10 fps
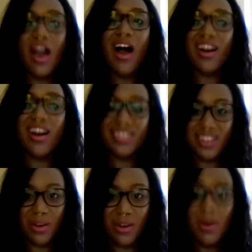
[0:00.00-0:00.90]

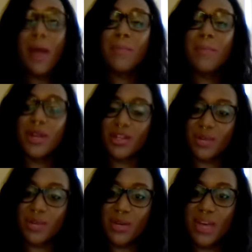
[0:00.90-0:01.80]
Also, per your
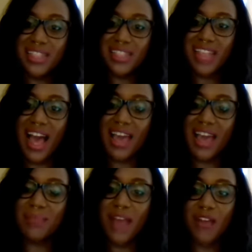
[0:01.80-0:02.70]
request, I
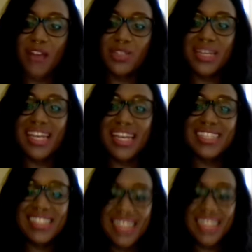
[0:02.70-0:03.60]
am now doing
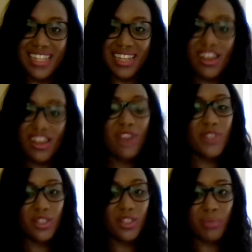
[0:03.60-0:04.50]
extended
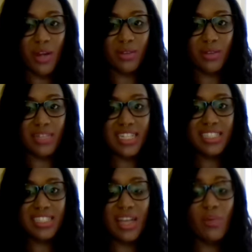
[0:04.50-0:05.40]
future partner
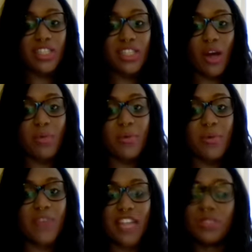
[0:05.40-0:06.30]
readings in which I'll
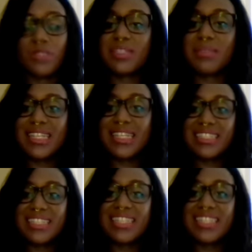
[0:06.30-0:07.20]
provide you with some
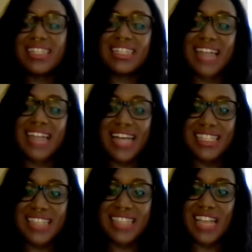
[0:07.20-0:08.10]
extended
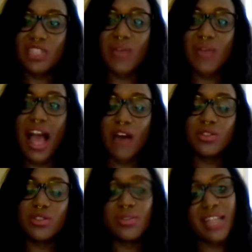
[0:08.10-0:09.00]
guidance as to how
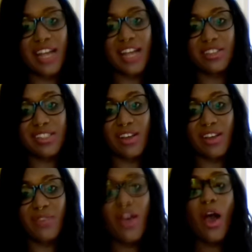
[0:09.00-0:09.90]
to align
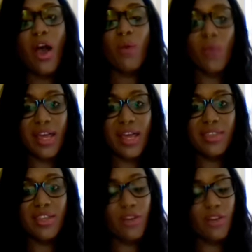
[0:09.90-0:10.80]
yourself with
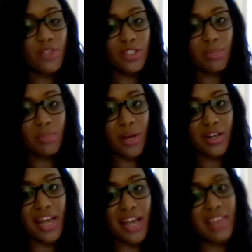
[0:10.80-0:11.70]
your future partner
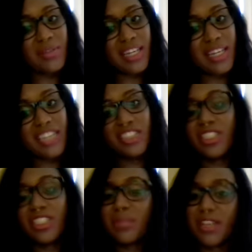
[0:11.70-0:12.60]
and the
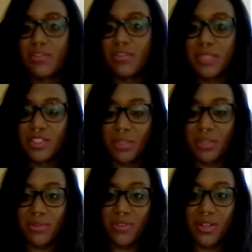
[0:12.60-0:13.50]
relationship that you've been
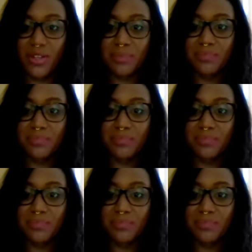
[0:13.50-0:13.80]
dreaming for.